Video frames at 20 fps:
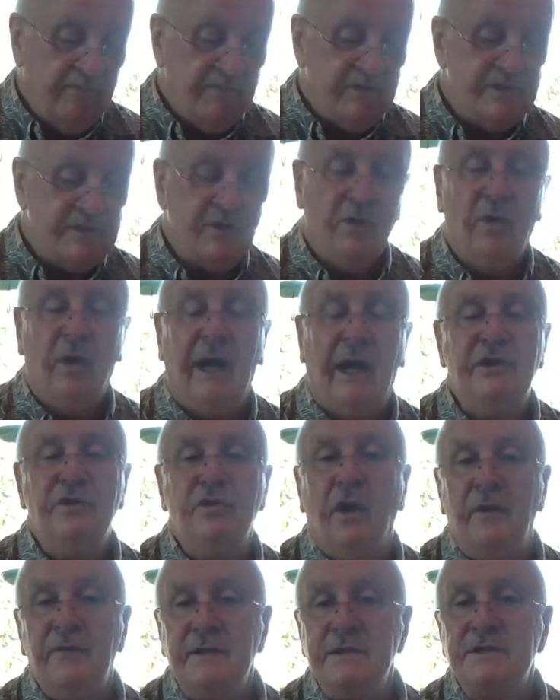So I
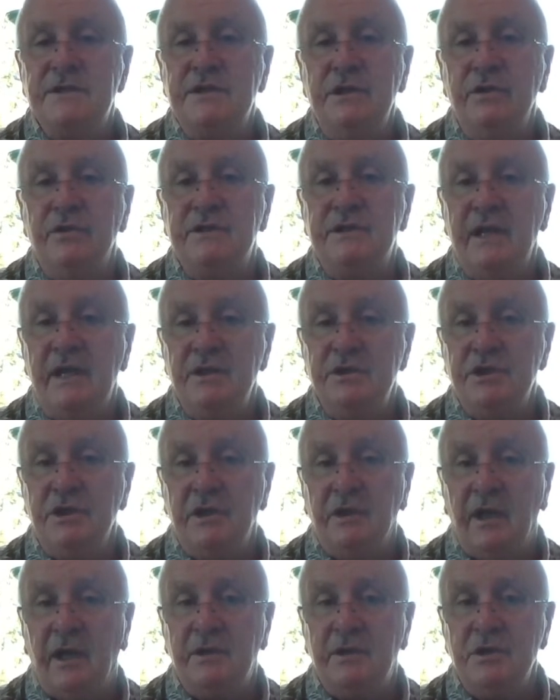draw this to your
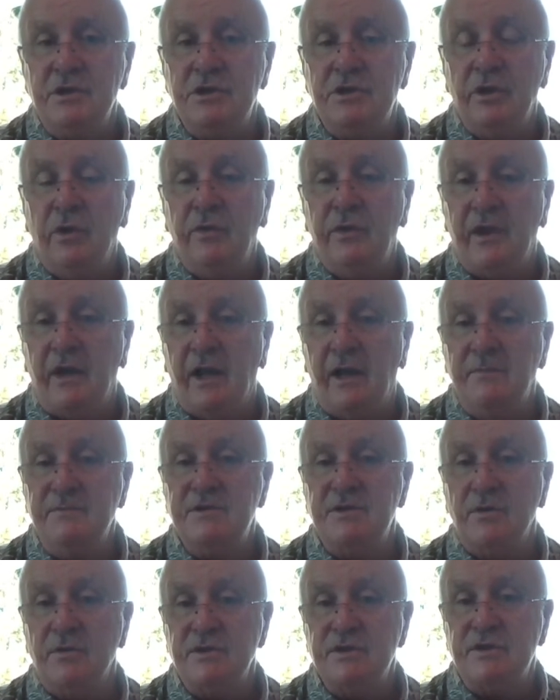attention not to show that I'm
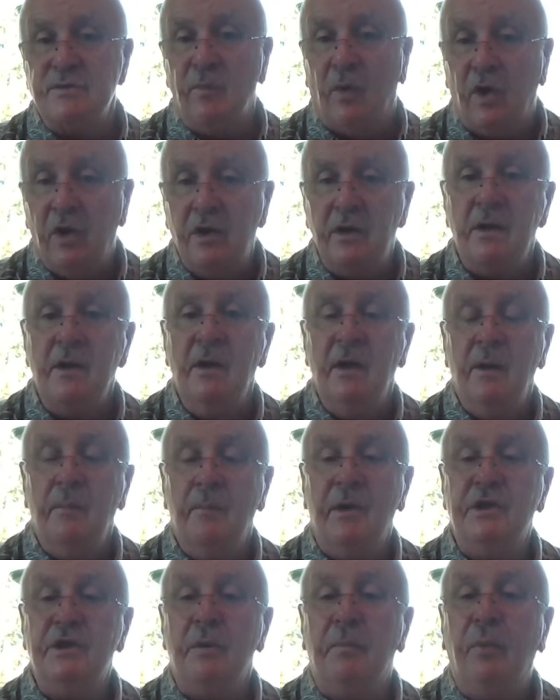so smart,
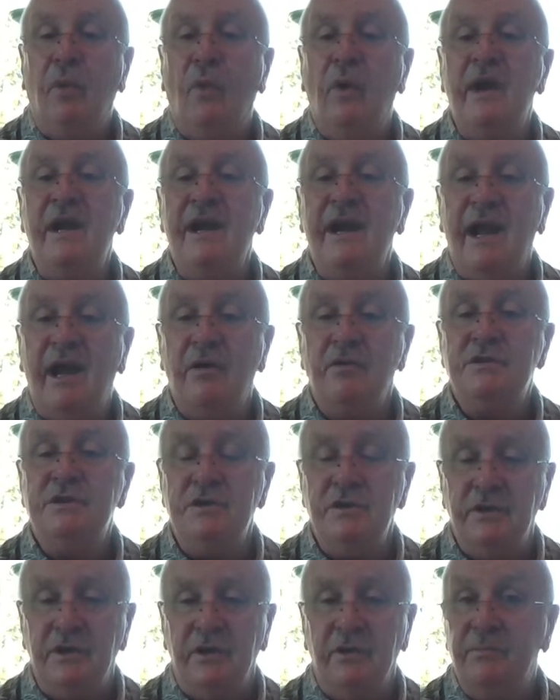but to point it out
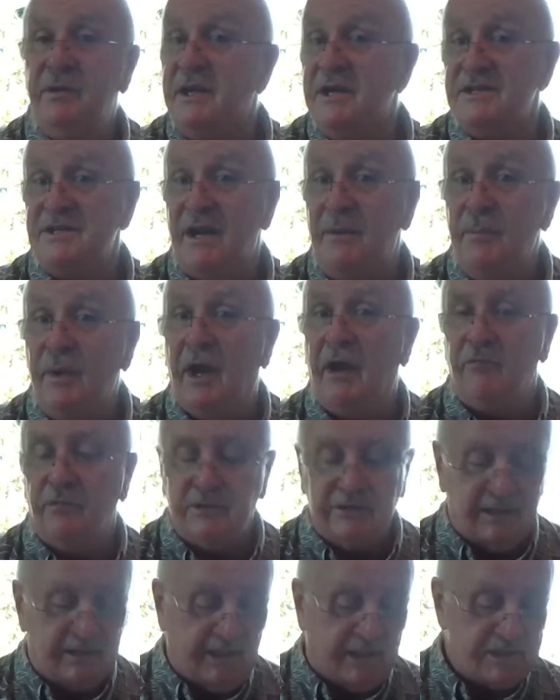to you because I'm not
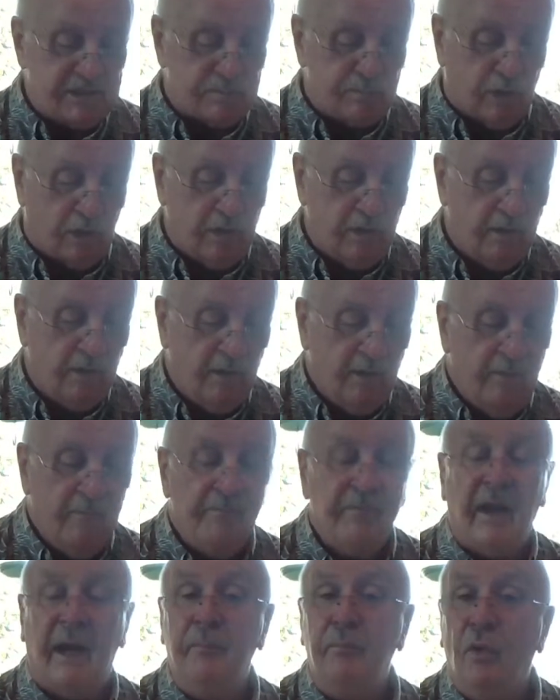really that smart.
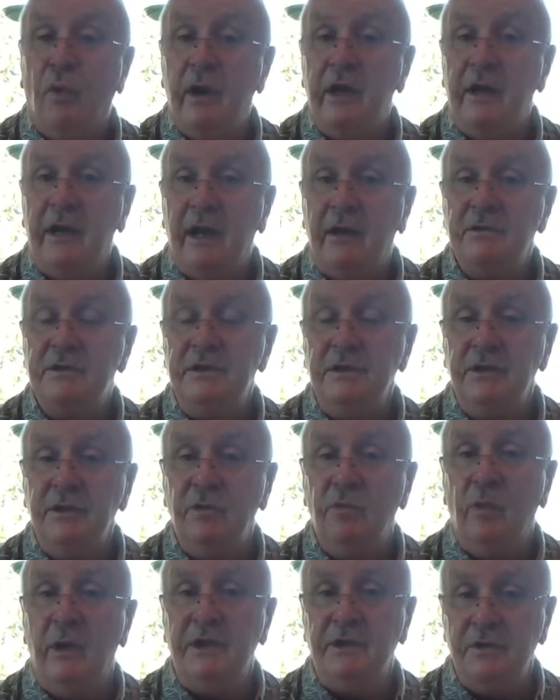I point it out to you
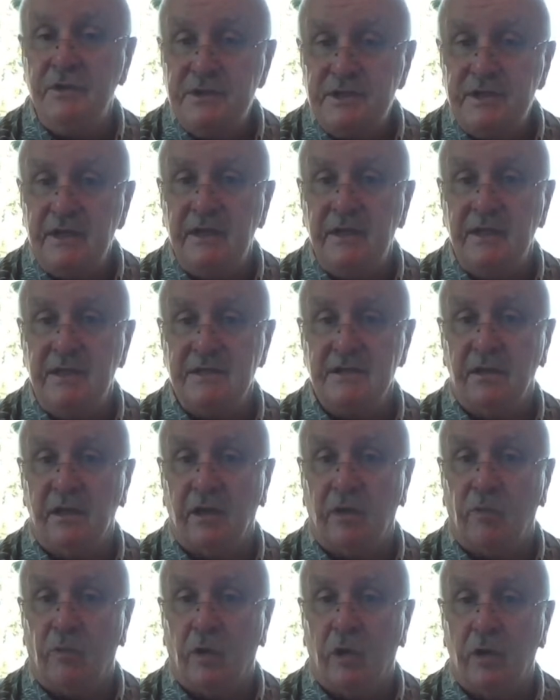when you see these
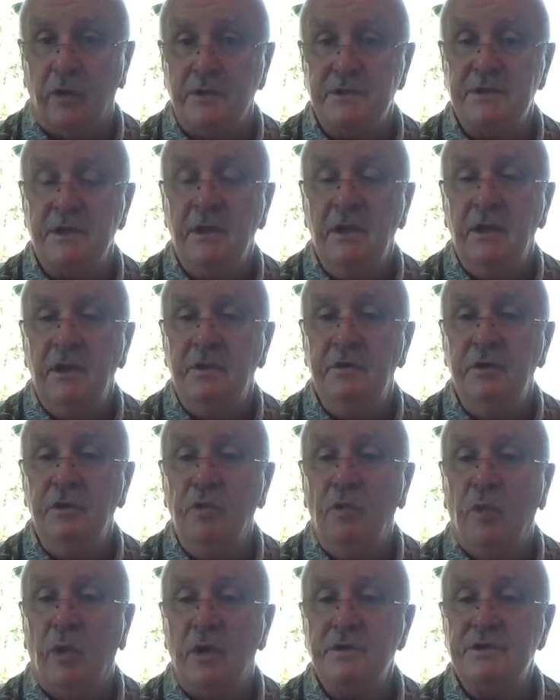little words, do
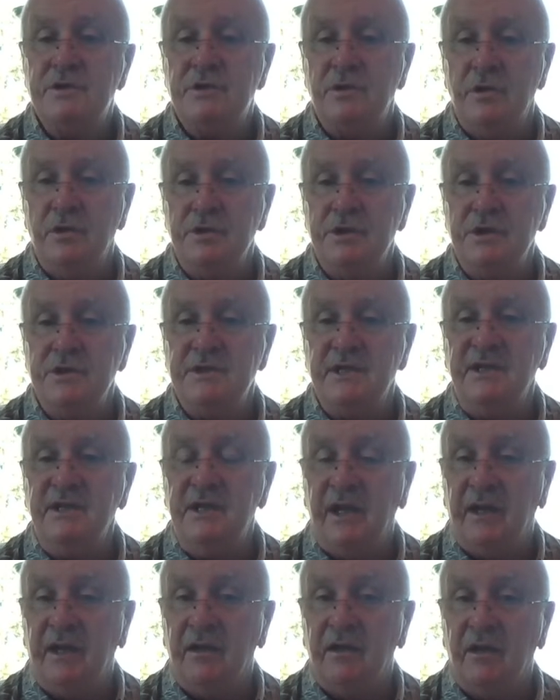word searches and
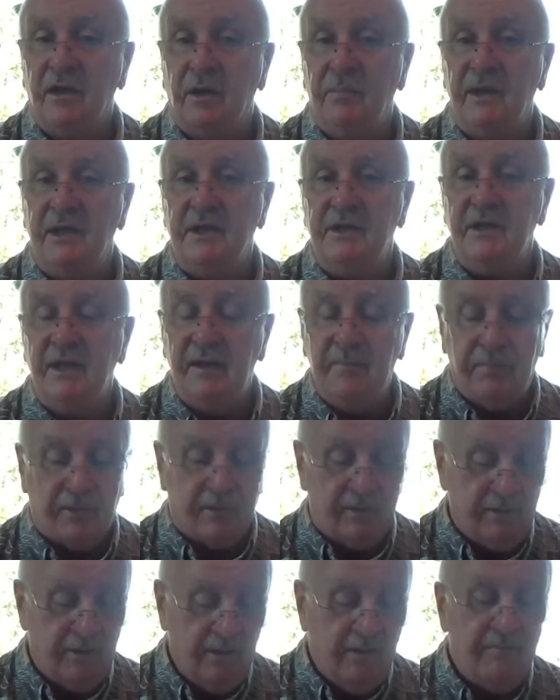dig a little bit
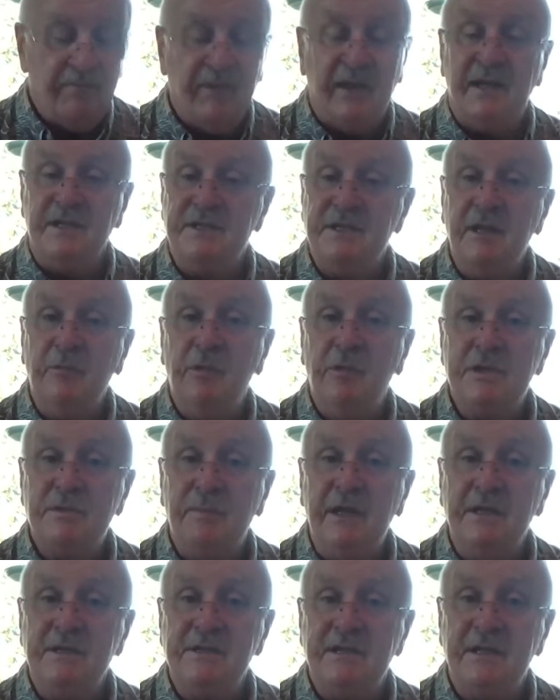deeper and see what's
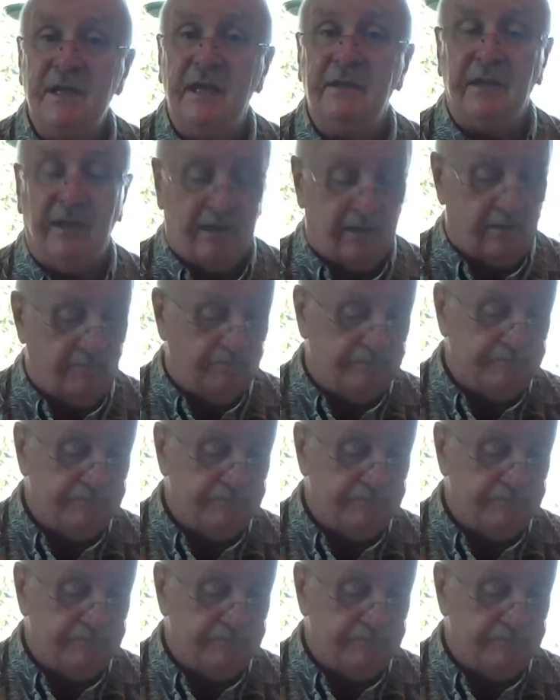being said there.